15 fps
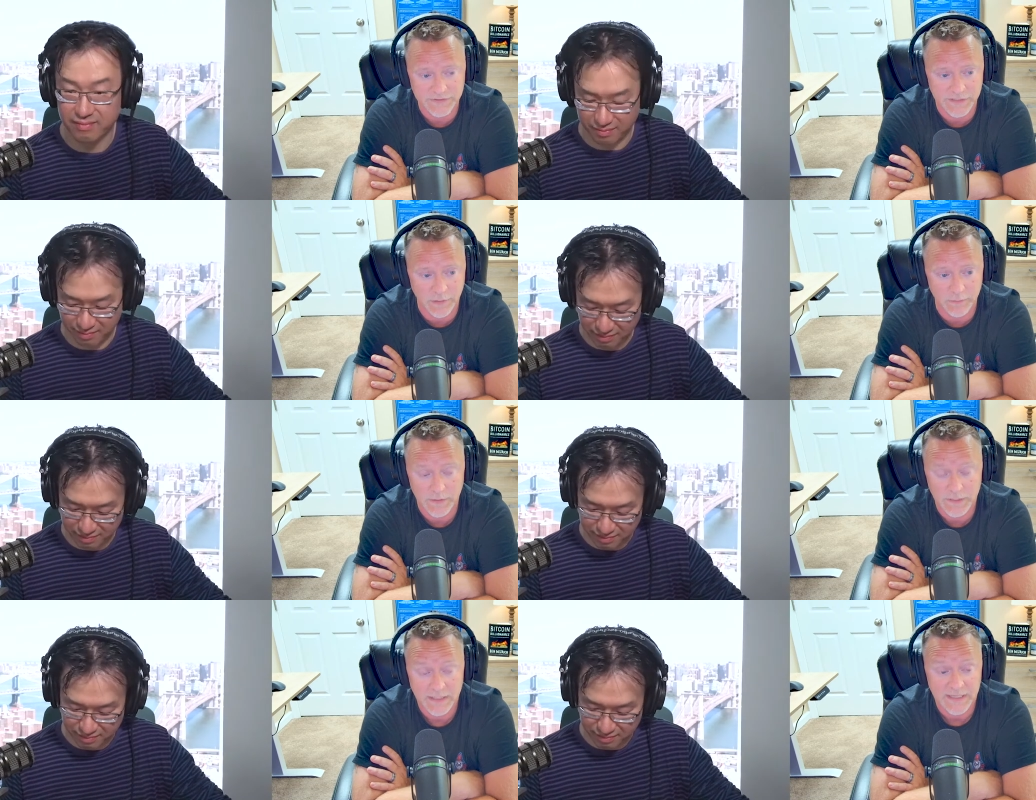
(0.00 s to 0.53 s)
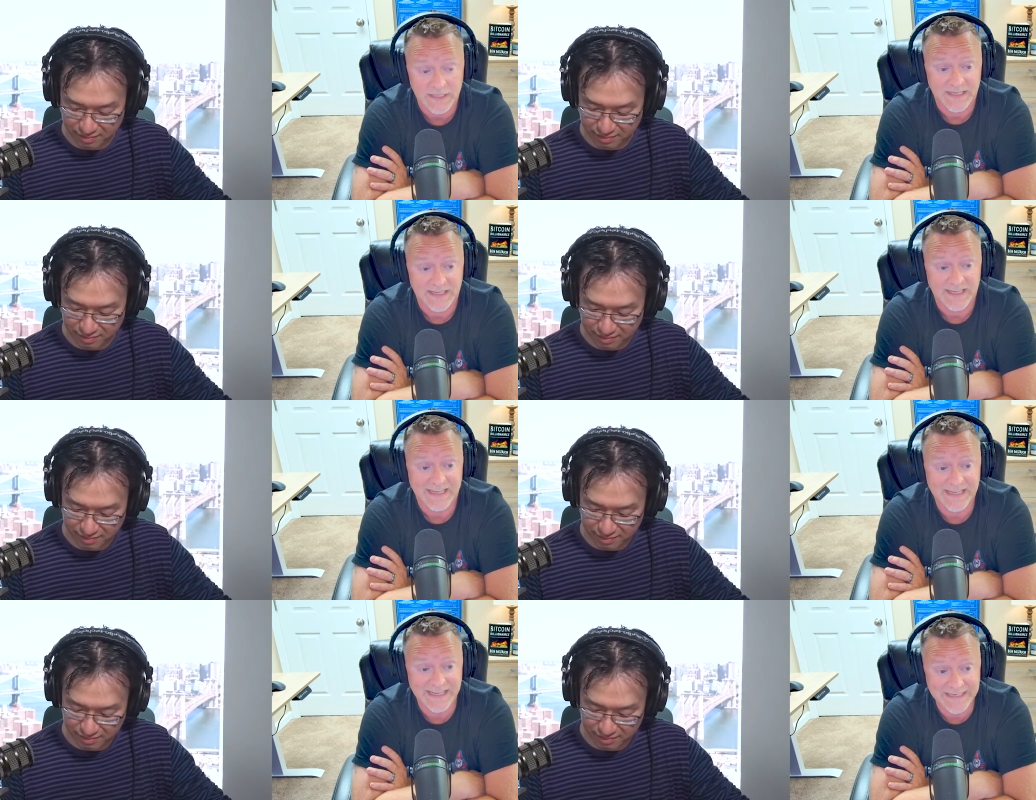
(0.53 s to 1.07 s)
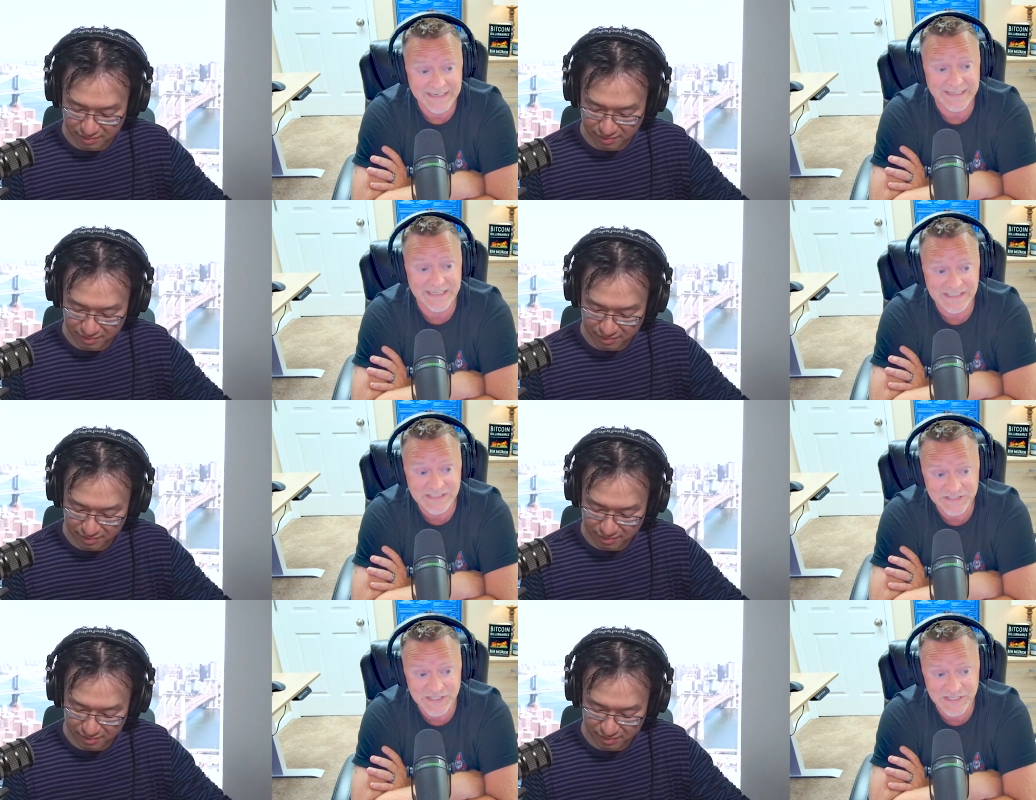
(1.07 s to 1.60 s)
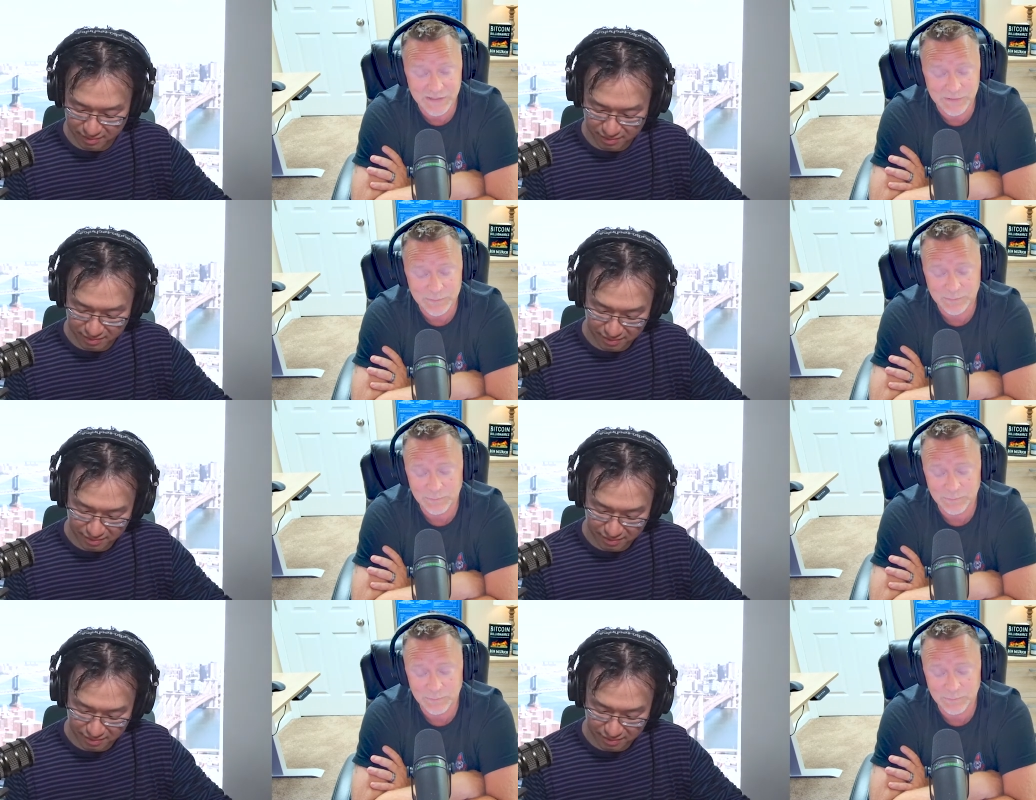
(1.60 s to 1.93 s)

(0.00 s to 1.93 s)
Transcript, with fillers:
Speaker 1: So in a nutshell,